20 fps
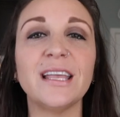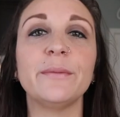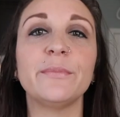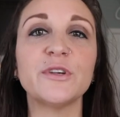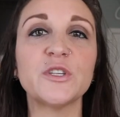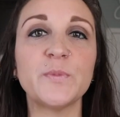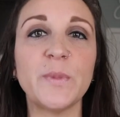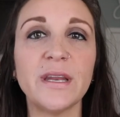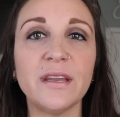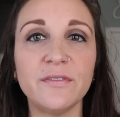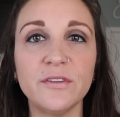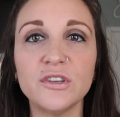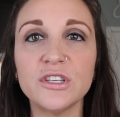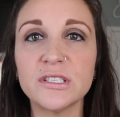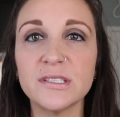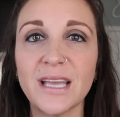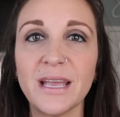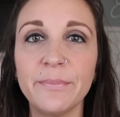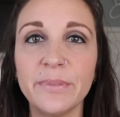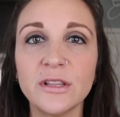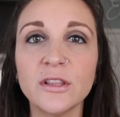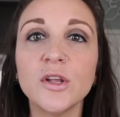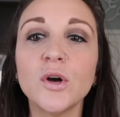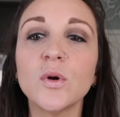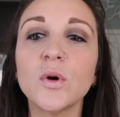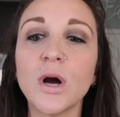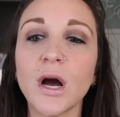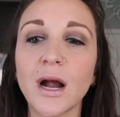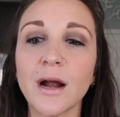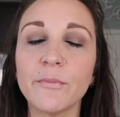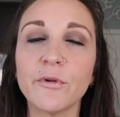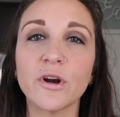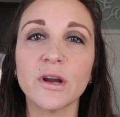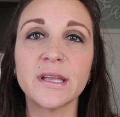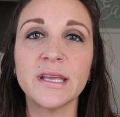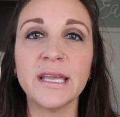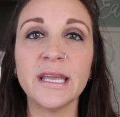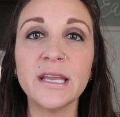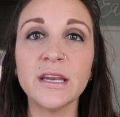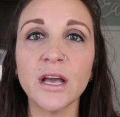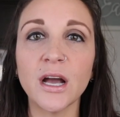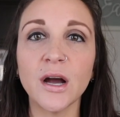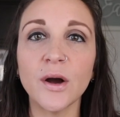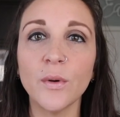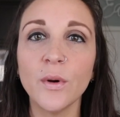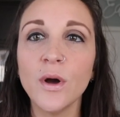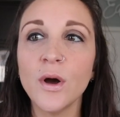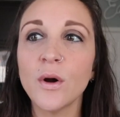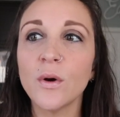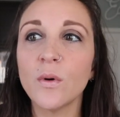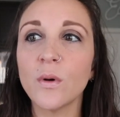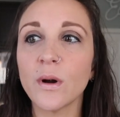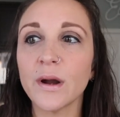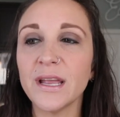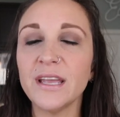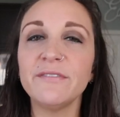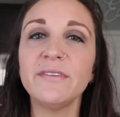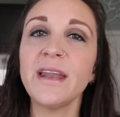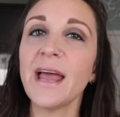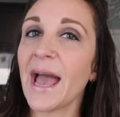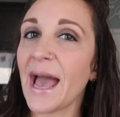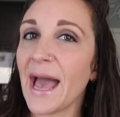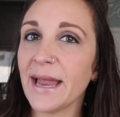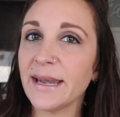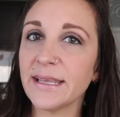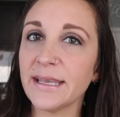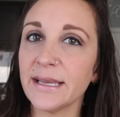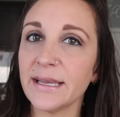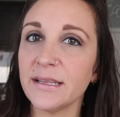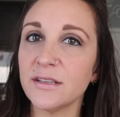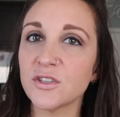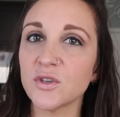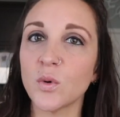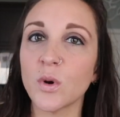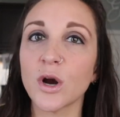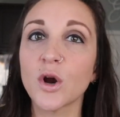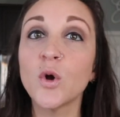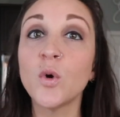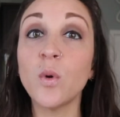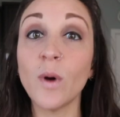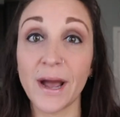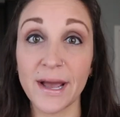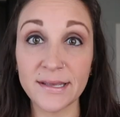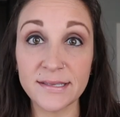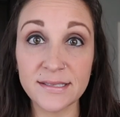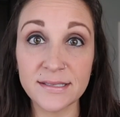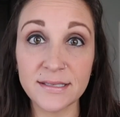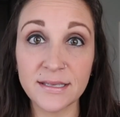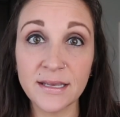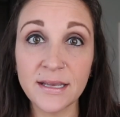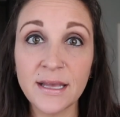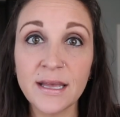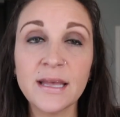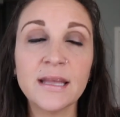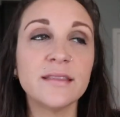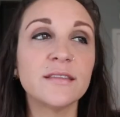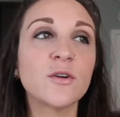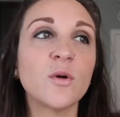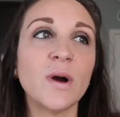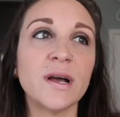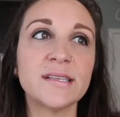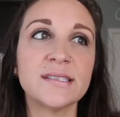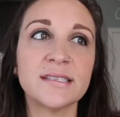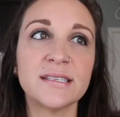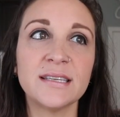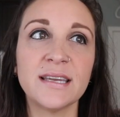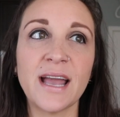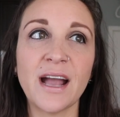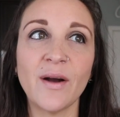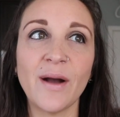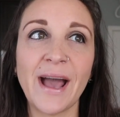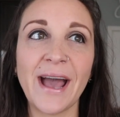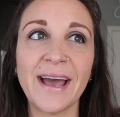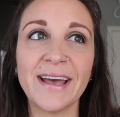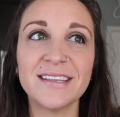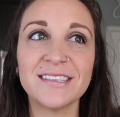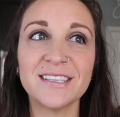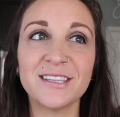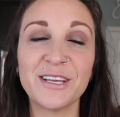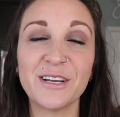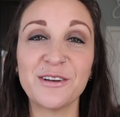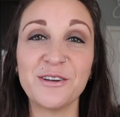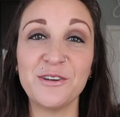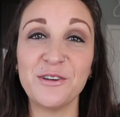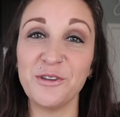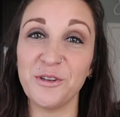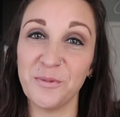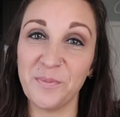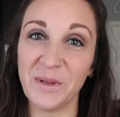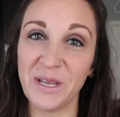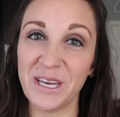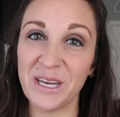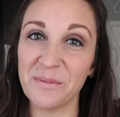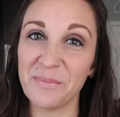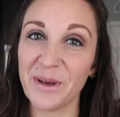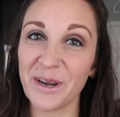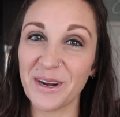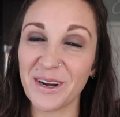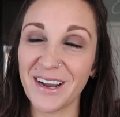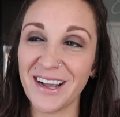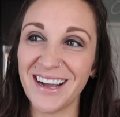labels. But if you just type in low carb or keto or even Atkins or Quest, Quest now has their new peanut butter